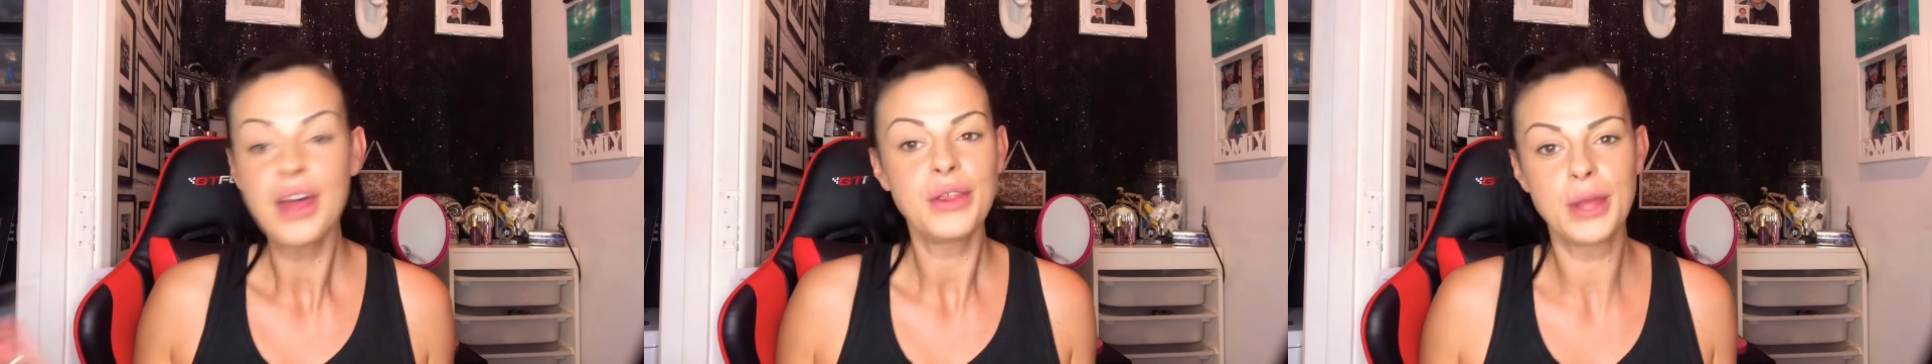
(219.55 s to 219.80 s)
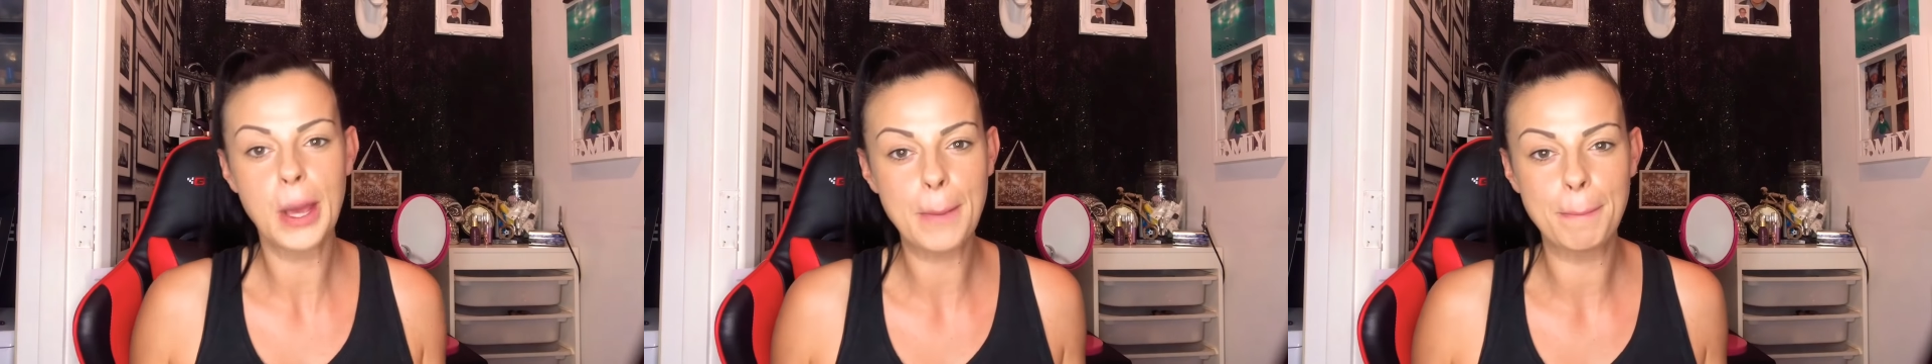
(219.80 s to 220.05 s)

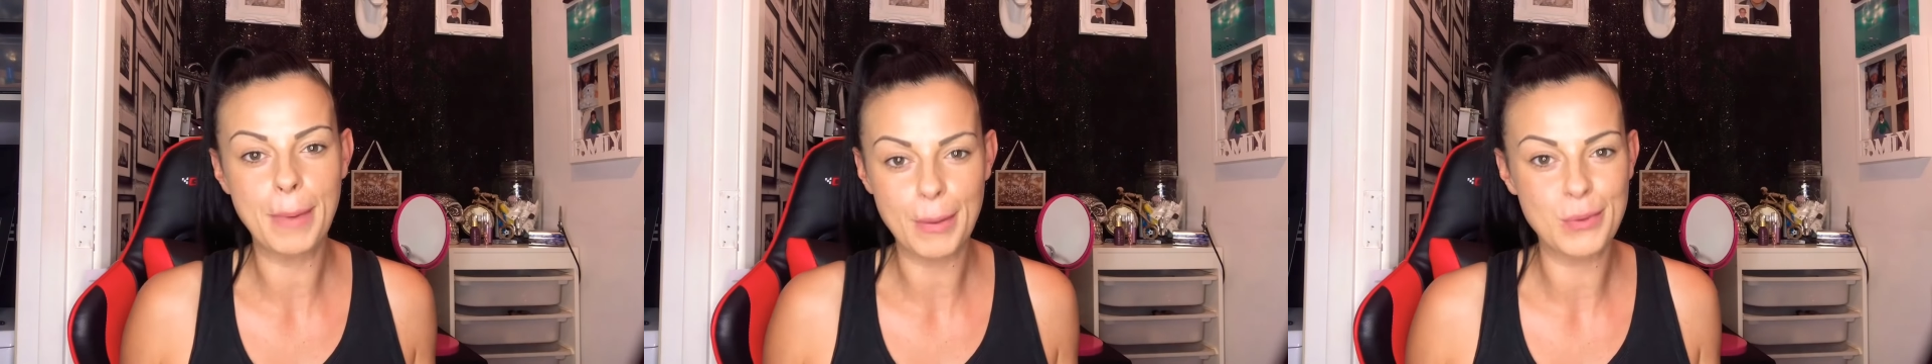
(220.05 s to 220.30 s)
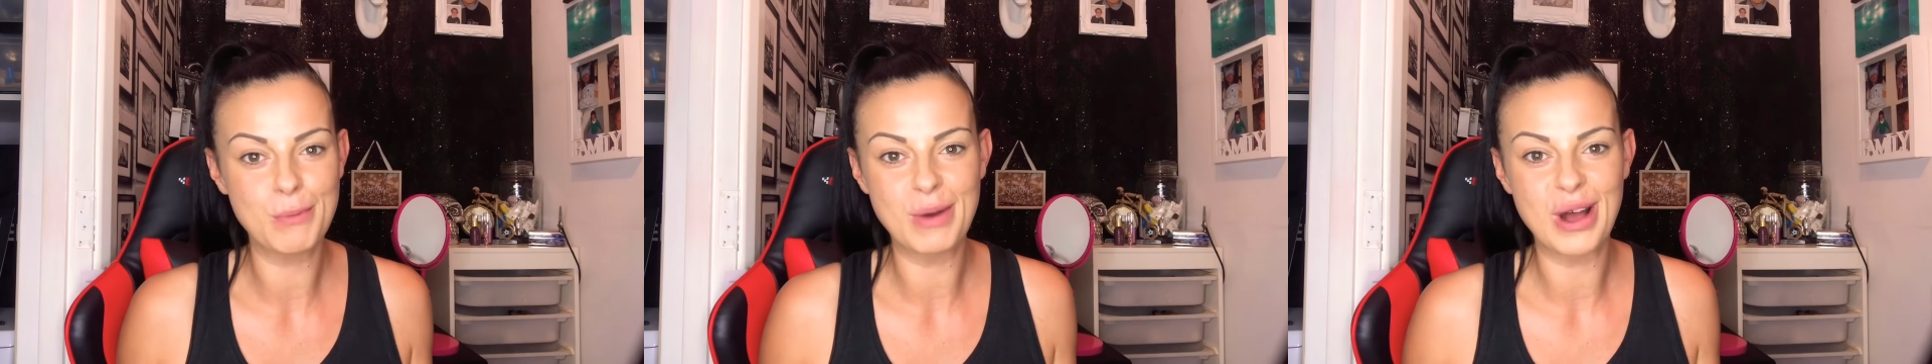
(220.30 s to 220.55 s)
the
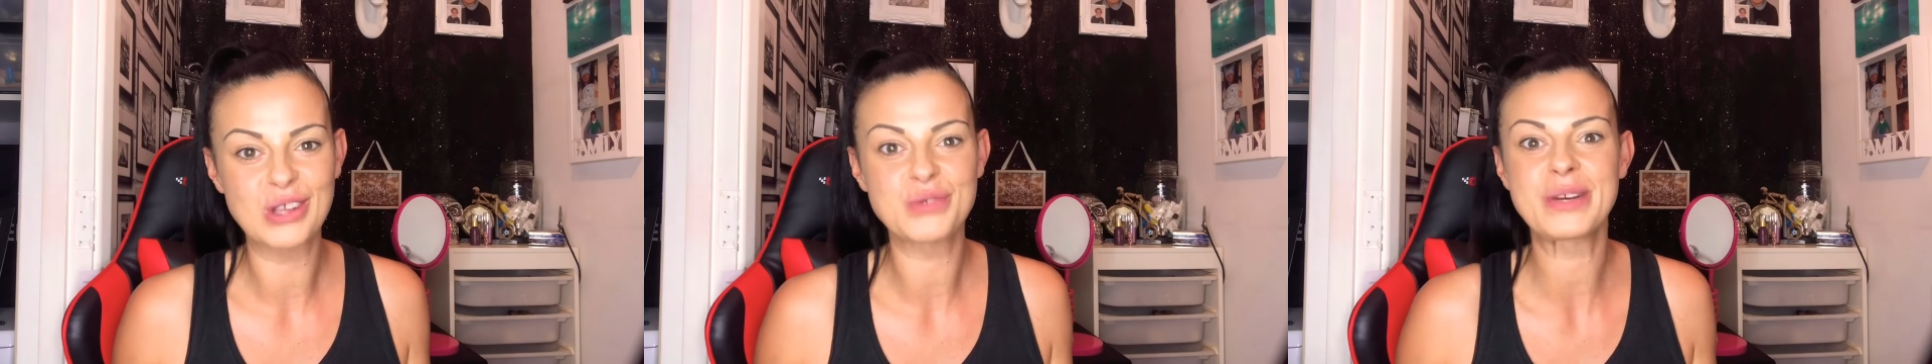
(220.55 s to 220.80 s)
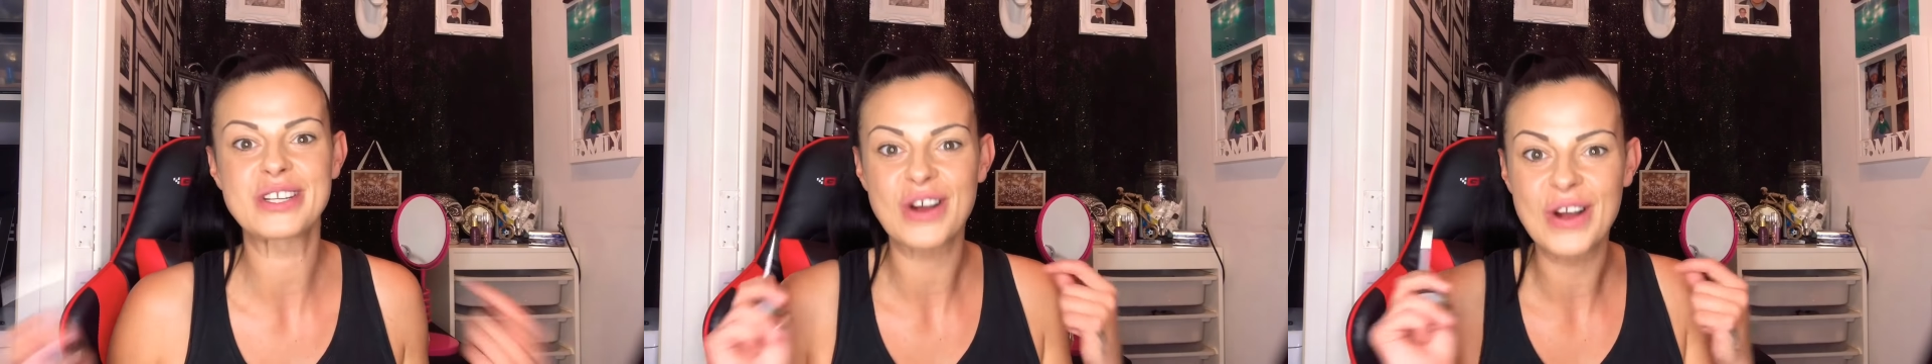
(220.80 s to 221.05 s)
bubble mask,
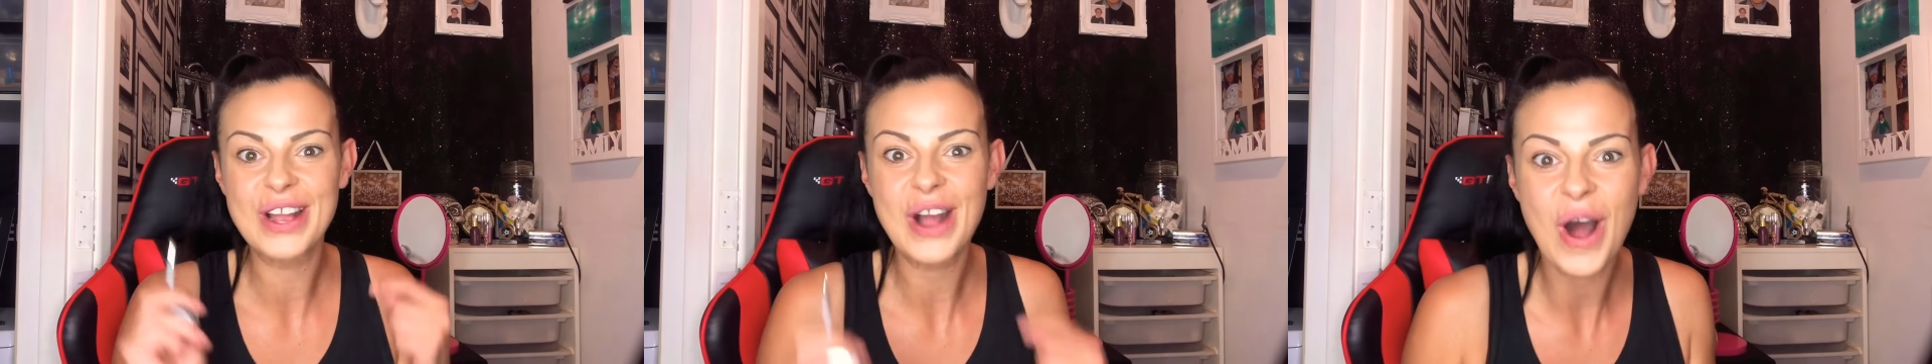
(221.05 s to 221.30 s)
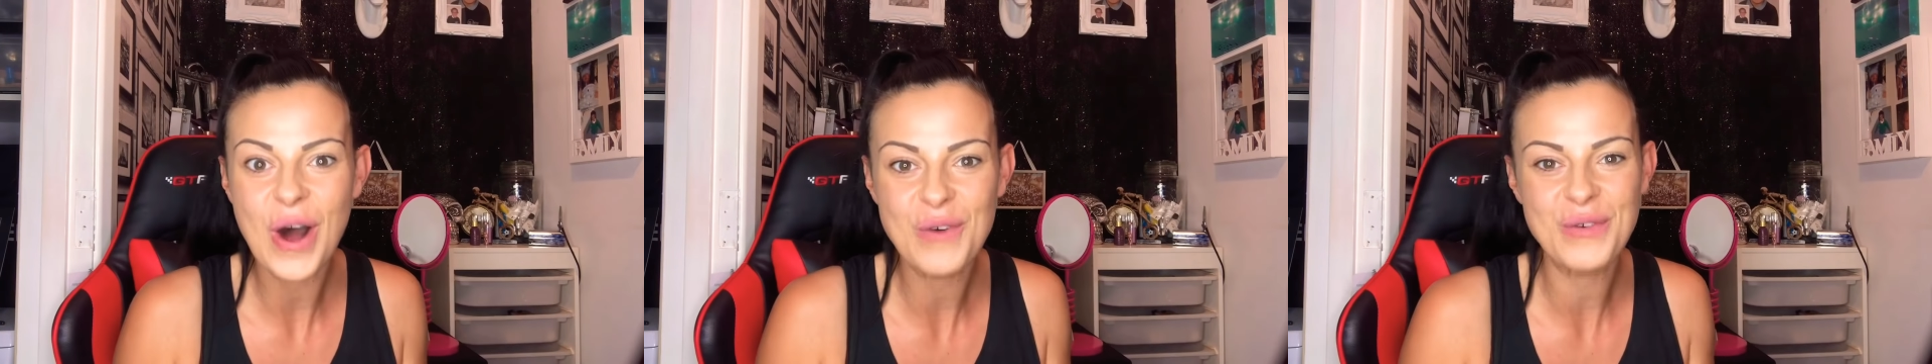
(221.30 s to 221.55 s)
which I
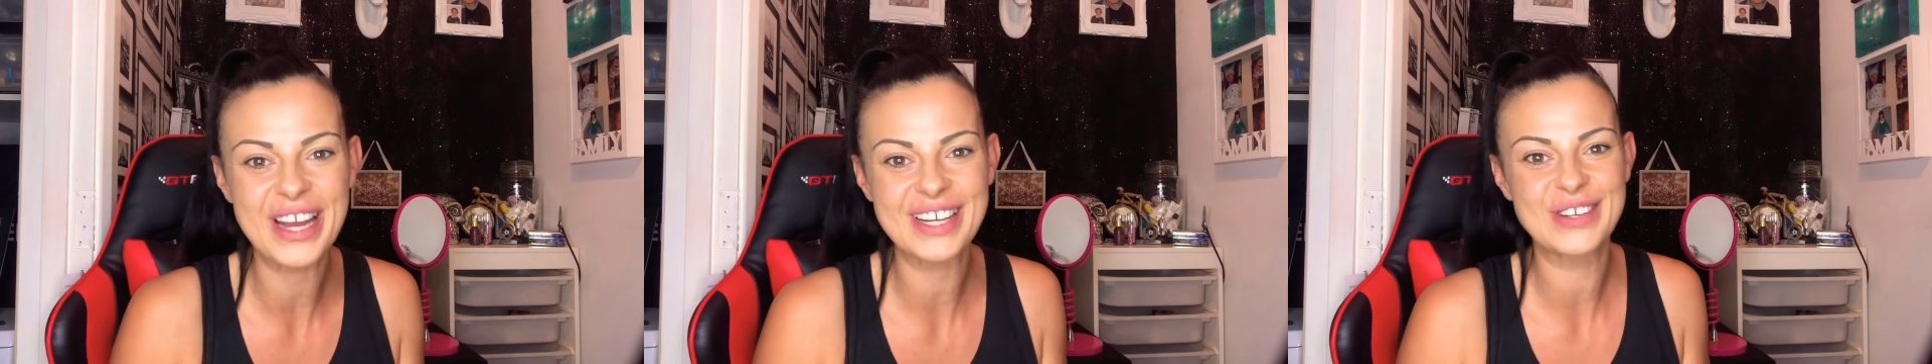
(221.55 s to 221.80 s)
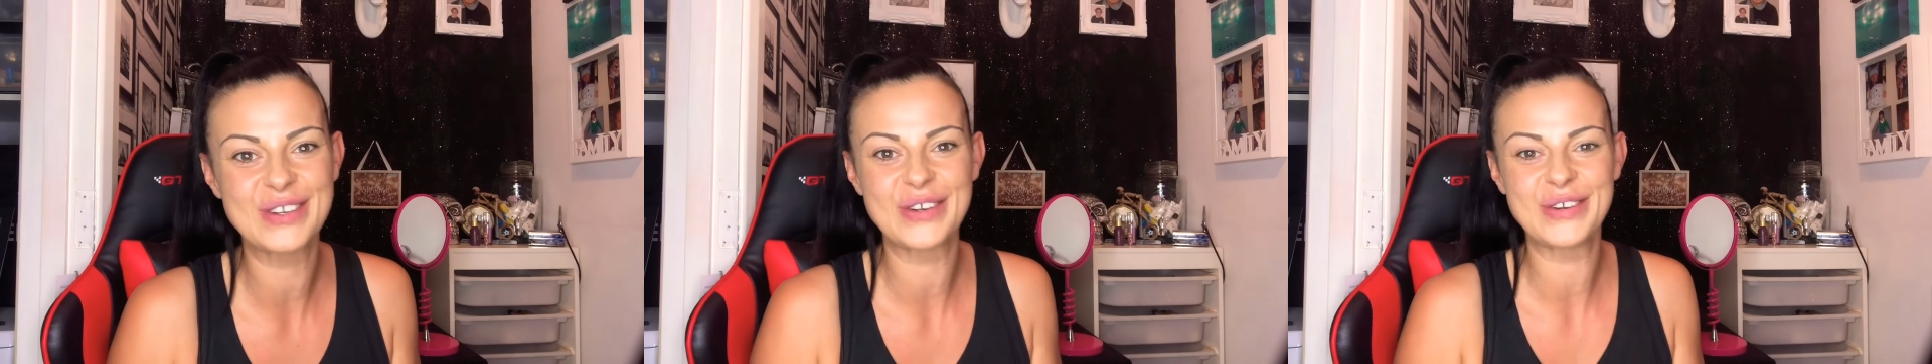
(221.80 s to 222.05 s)
can't wait
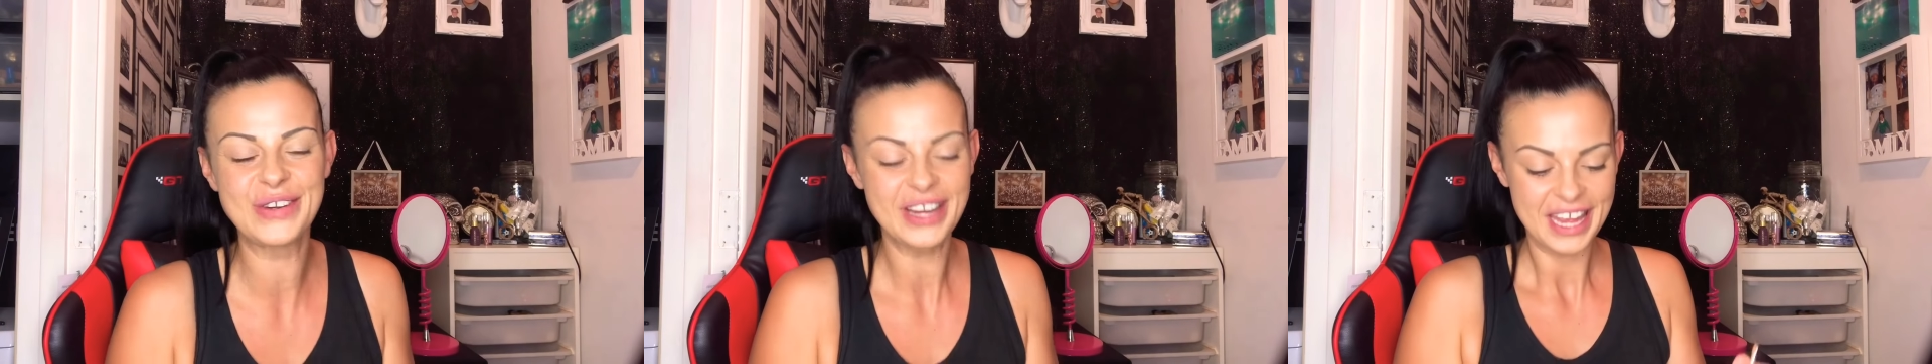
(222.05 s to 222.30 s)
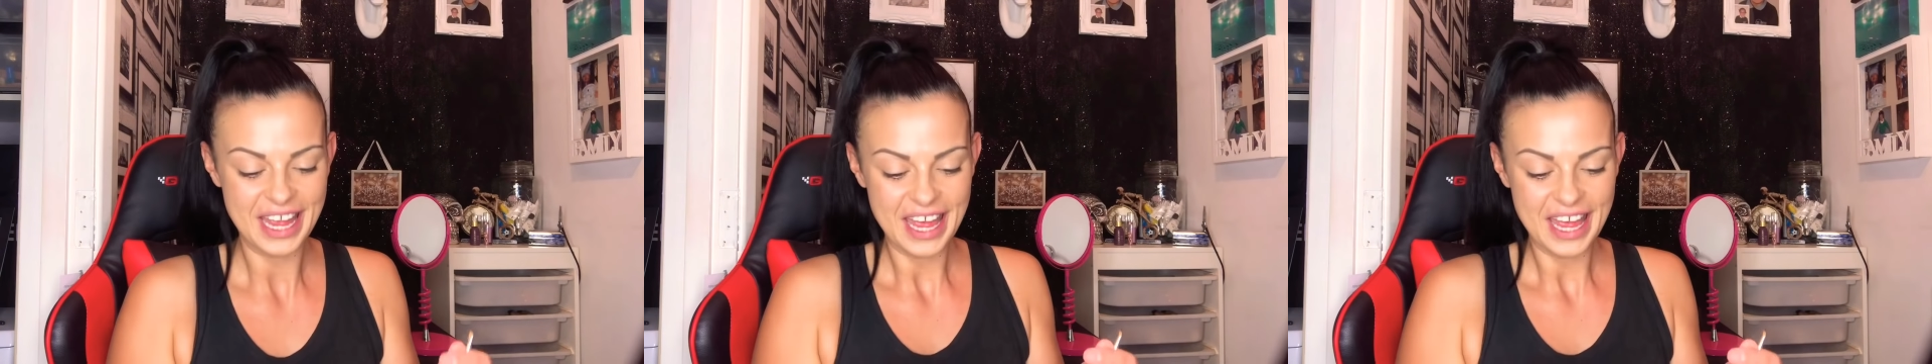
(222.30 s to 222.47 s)
to do,